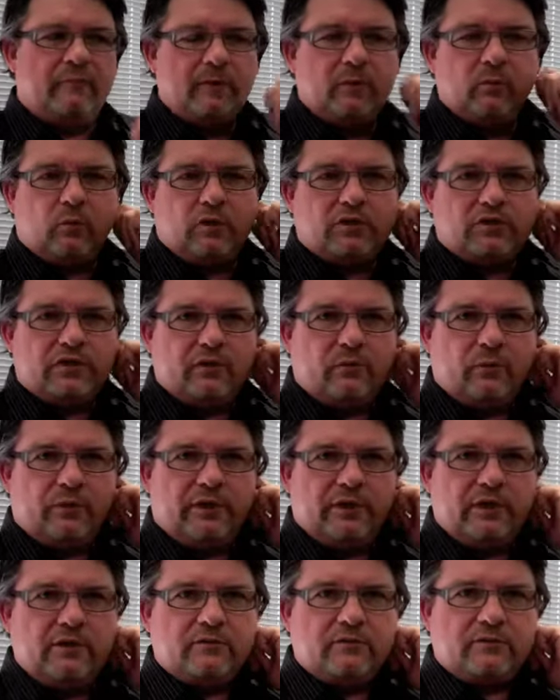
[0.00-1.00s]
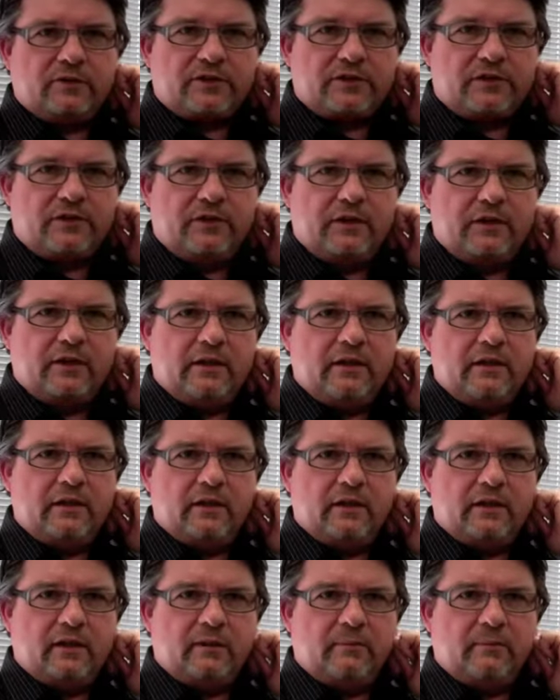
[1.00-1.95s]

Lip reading: been watching with interest the